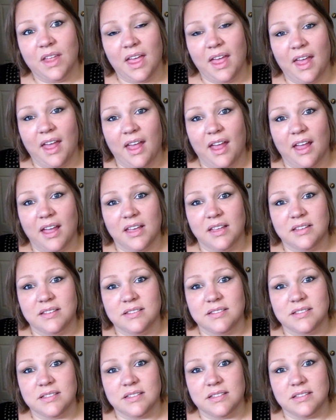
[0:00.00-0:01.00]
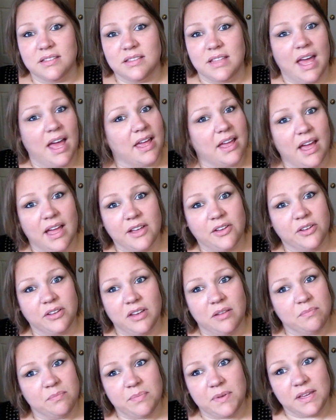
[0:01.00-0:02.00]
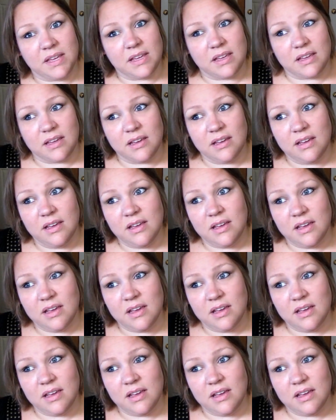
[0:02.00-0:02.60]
and that I couldn't be